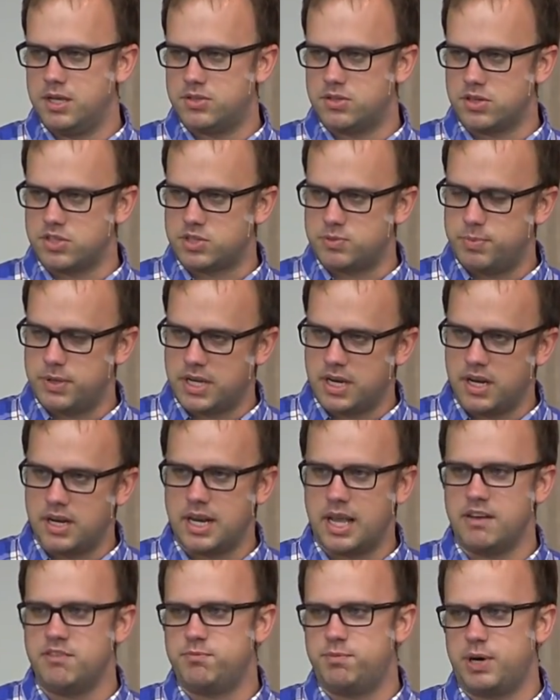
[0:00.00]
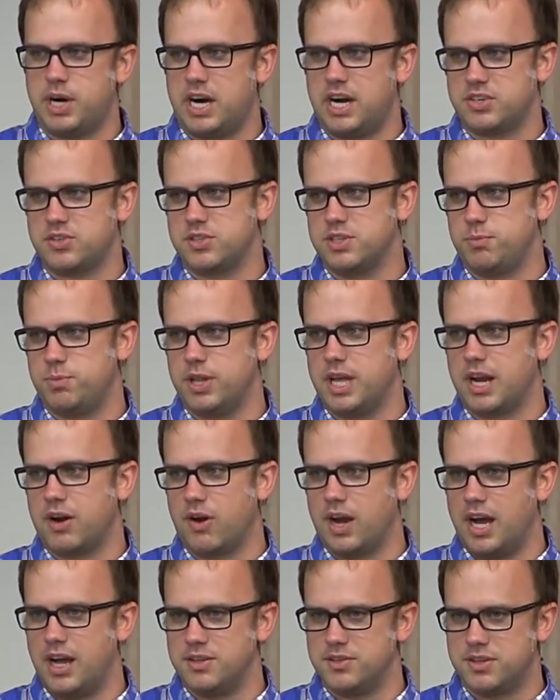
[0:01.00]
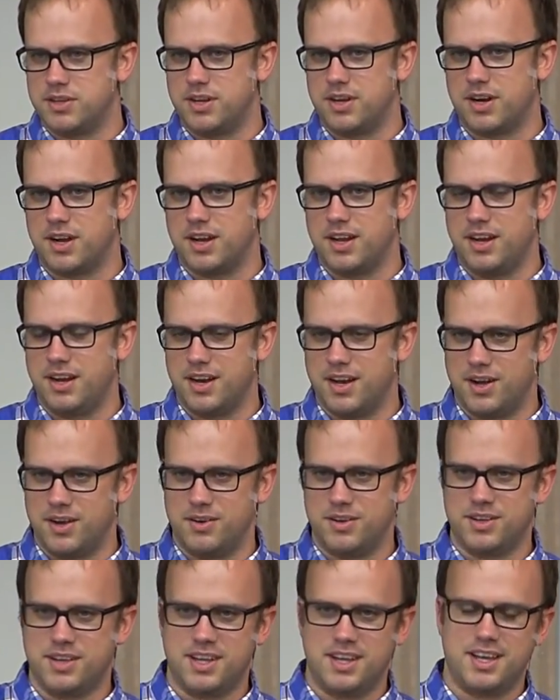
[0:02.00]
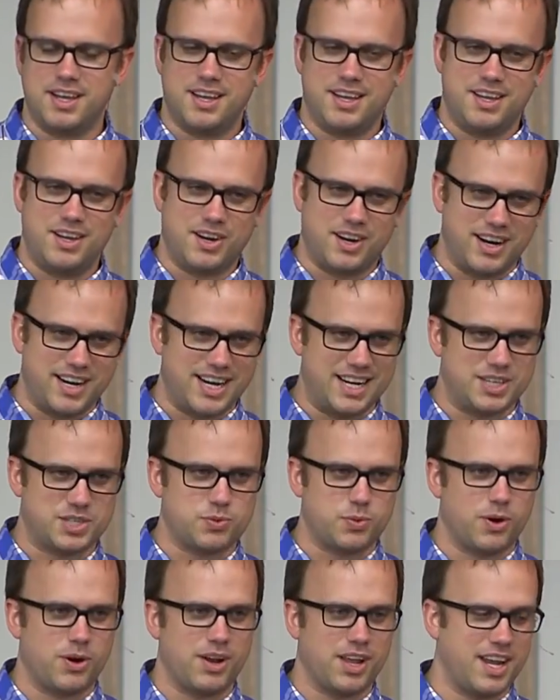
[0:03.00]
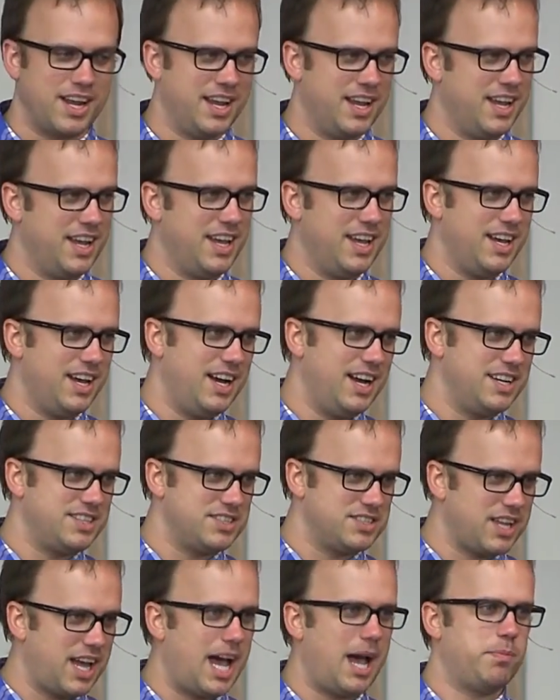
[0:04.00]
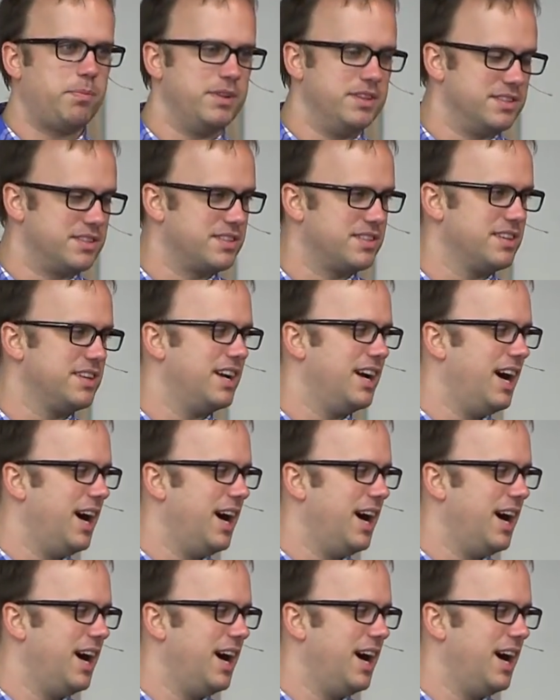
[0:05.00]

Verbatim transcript: He starts speaking Nevbosh on the playground, you're going to get a swirly. It just happens.